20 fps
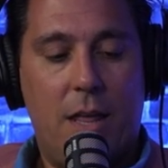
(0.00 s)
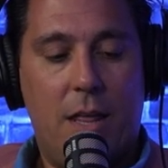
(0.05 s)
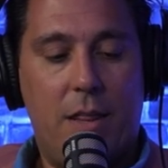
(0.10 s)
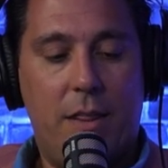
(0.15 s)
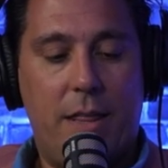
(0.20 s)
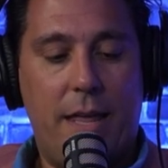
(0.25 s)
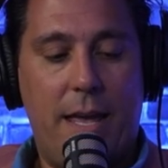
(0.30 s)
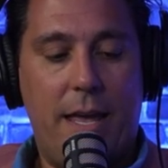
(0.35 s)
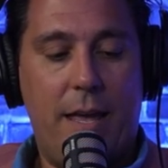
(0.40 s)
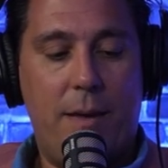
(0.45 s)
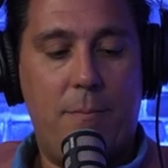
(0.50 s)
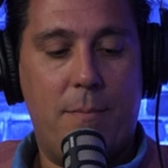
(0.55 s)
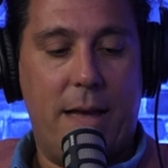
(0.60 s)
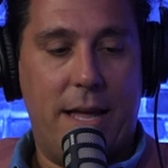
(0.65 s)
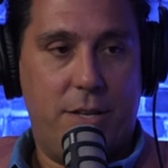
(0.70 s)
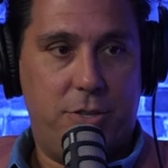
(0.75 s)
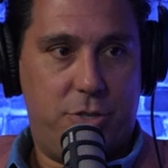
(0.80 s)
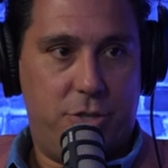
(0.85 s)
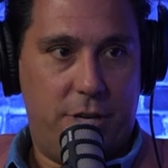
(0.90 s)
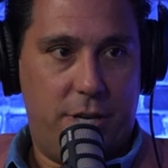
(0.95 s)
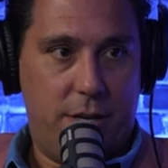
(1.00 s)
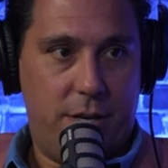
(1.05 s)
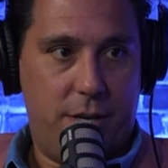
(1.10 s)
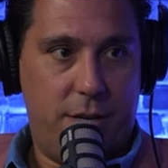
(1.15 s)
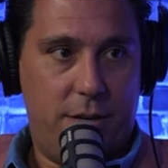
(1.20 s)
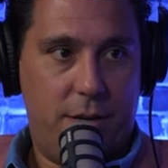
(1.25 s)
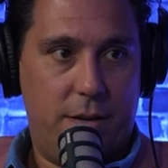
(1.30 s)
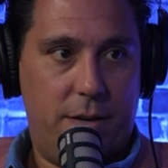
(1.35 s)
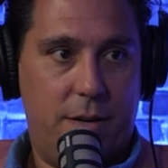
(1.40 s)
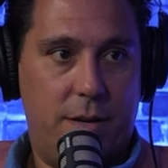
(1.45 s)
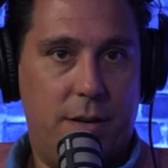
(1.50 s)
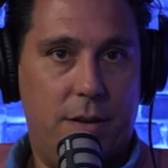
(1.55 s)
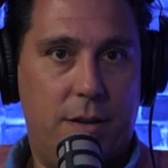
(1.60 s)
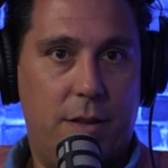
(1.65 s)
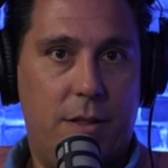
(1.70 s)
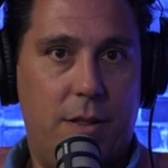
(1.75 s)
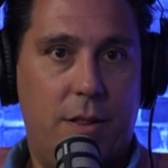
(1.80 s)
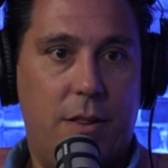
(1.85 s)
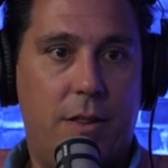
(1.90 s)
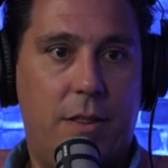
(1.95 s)
they mention
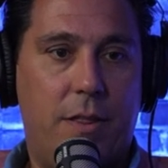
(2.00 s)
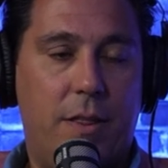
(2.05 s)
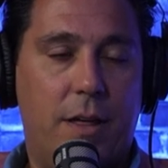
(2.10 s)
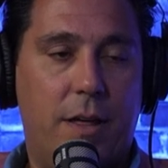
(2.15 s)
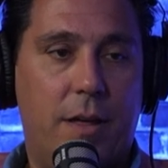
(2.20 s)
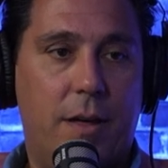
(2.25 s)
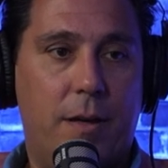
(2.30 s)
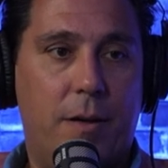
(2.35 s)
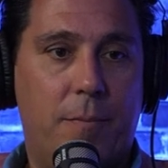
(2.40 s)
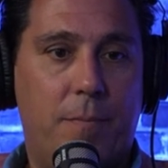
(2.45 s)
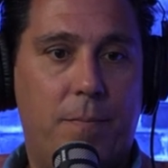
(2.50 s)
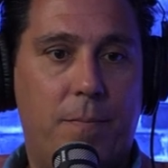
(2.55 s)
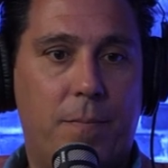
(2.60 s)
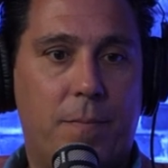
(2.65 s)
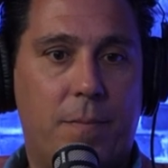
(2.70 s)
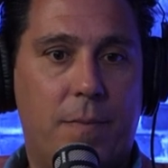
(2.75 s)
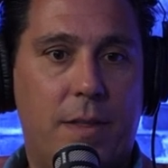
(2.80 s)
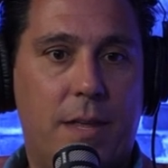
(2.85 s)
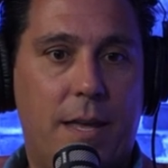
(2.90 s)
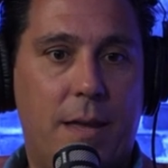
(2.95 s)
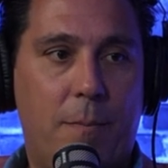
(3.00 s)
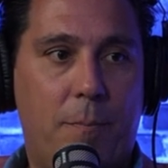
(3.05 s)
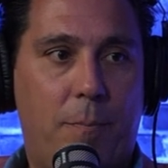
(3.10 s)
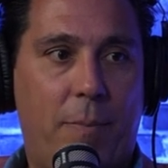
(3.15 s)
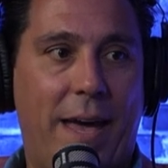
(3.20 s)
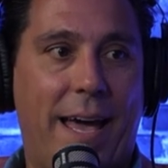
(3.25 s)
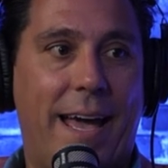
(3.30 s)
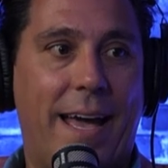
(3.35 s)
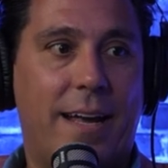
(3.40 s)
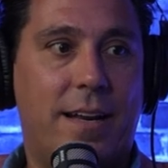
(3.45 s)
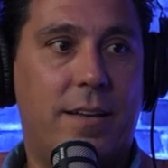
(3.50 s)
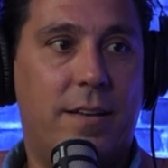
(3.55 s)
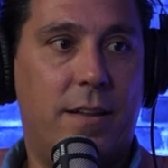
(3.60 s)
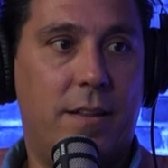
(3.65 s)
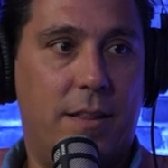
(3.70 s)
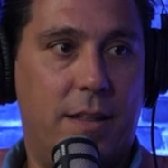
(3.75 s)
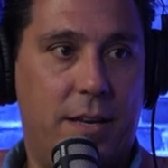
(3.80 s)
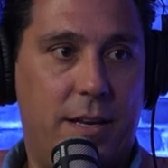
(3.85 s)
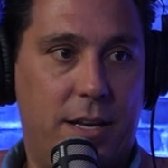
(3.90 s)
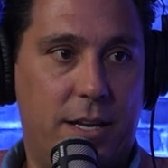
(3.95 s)
the impact
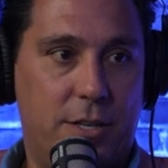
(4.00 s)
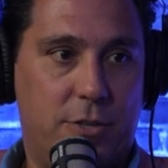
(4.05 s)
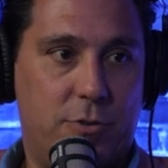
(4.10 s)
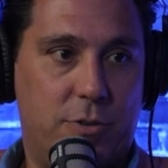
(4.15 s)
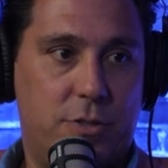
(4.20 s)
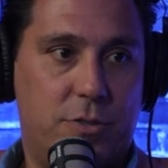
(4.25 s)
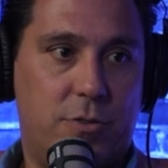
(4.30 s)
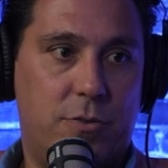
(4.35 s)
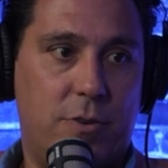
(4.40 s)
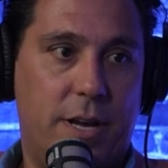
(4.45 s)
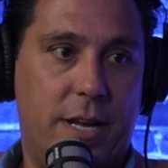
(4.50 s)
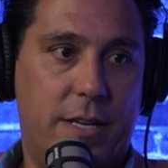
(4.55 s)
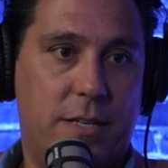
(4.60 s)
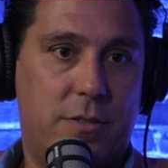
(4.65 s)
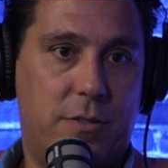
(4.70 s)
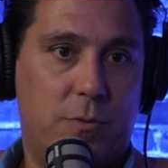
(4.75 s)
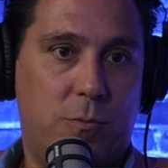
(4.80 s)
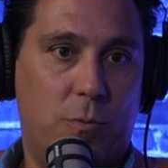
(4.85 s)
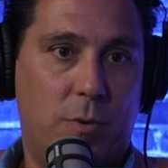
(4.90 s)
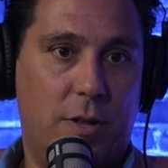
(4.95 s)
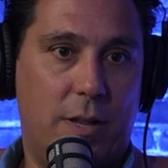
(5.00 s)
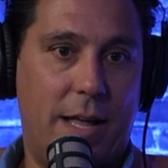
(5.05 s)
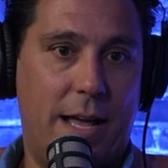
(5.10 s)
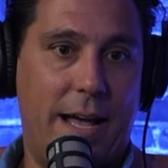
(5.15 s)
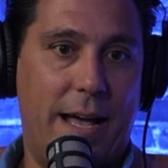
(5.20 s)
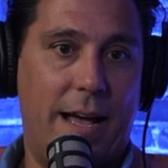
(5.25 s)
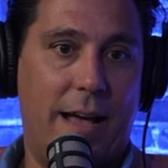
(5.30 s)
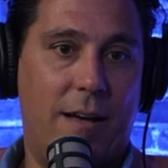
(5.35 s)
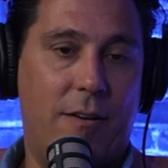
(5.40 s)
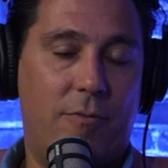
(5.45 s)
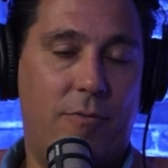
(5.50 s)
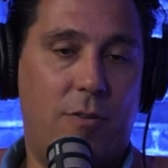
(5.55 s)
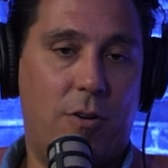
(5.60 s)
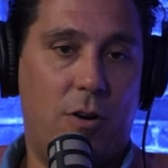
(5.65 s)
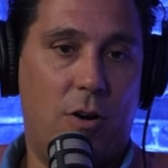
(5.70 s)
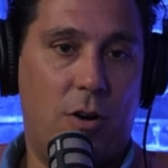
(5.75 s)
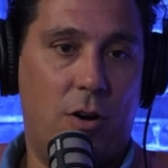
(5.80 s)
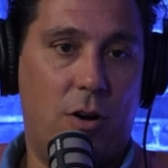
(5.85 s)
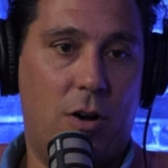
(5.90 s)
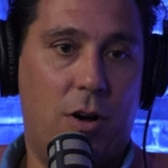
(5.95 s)
that interest rates will have
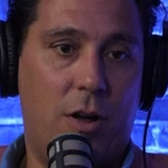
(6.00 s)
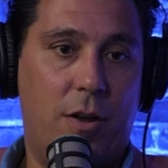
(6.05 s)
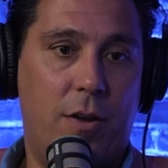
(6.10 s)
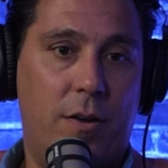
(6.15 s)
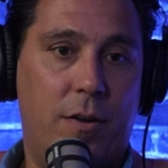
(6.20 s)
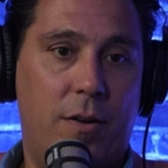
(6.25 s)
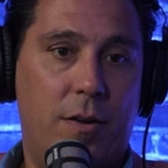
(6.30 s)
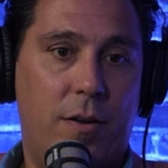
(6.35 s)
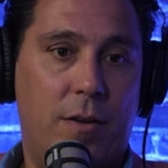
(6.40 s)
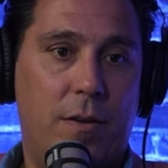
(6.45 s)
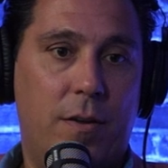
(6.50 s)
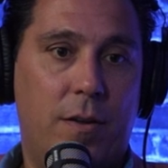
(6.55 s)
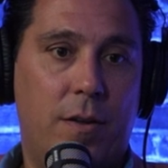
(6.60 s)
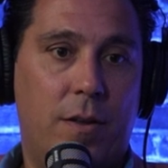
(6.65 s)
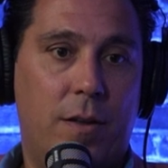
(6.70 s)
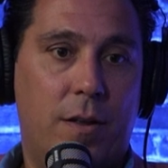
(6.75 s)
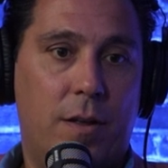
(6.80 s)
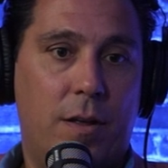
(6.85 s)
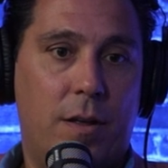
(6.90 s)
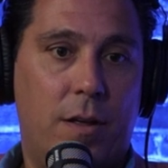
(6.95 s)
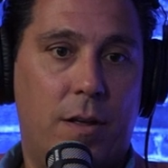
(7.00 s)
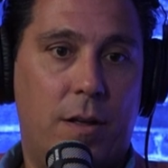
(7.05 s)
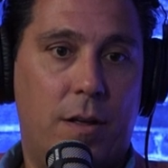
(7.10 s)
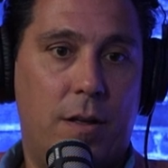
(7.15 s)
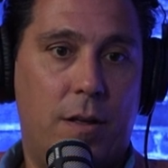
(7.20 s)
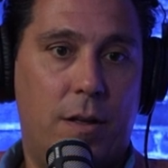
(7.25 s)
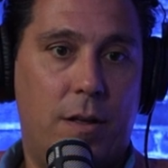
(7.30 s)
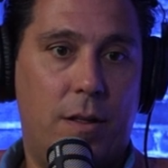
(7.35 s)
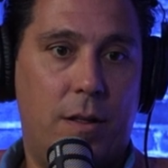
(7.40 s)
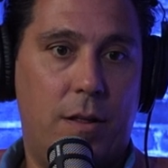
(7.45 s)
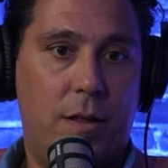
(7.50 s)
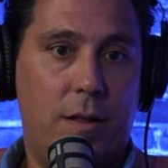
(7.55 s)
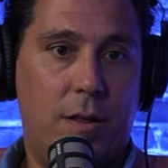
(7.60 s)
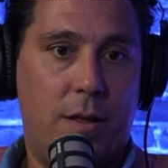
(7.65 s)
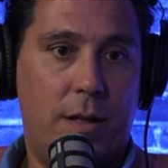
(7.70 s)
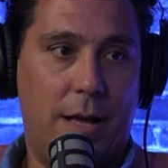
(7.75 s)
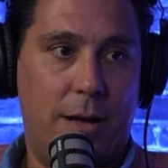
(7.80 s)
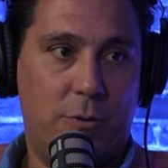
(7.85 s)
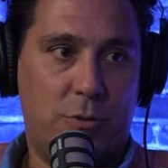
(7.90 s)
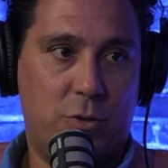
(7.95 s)
on
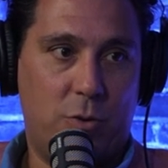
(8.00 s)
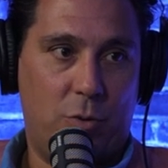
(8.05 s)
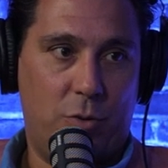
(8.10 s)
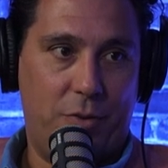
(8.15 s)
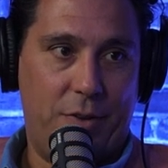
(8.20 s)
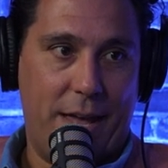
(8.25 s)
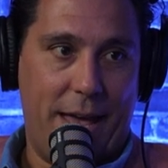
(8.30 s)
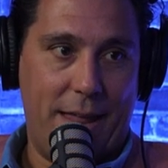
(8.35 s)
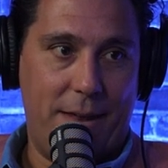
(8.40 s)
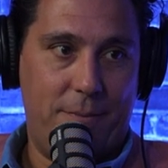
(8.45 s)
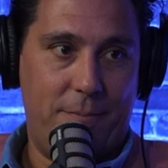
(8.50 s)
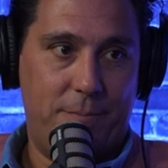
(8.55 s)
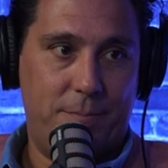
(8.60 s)
household debt